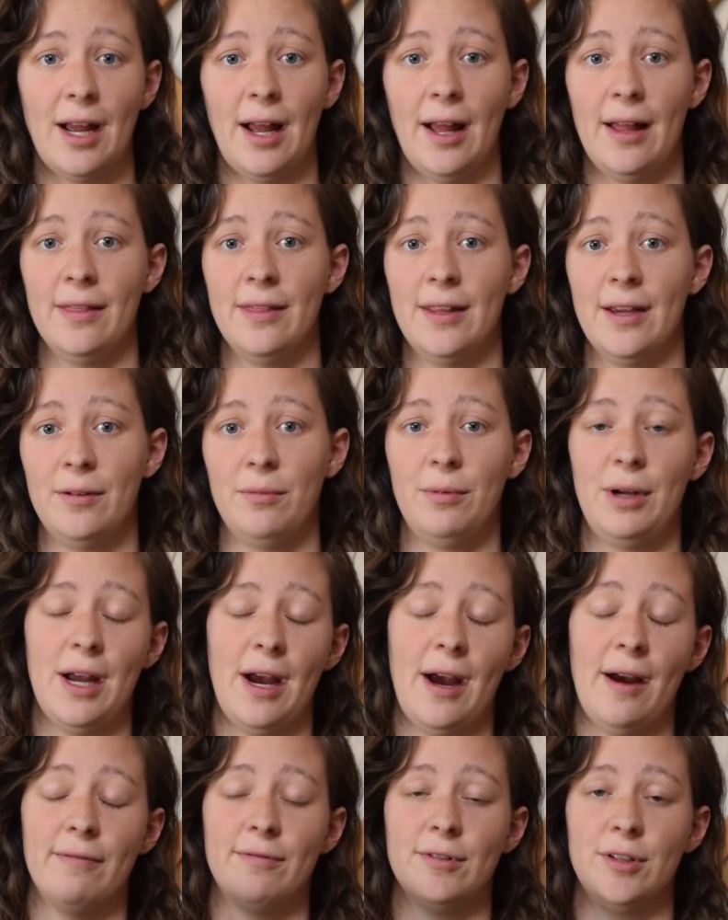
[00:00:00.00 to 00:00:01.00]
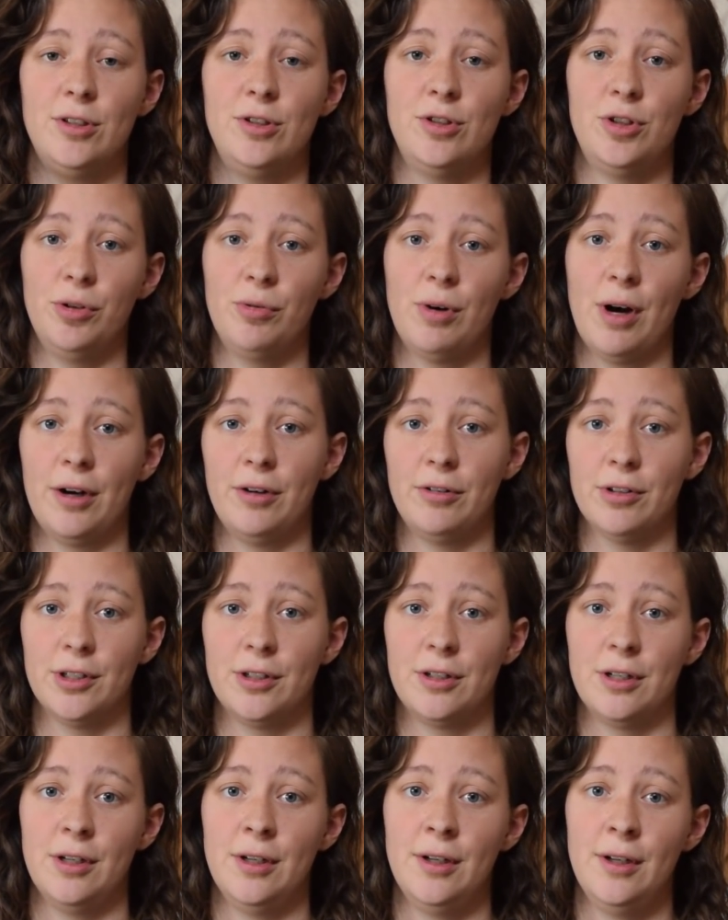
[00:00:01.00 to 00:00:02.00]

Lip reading: and then we have a 200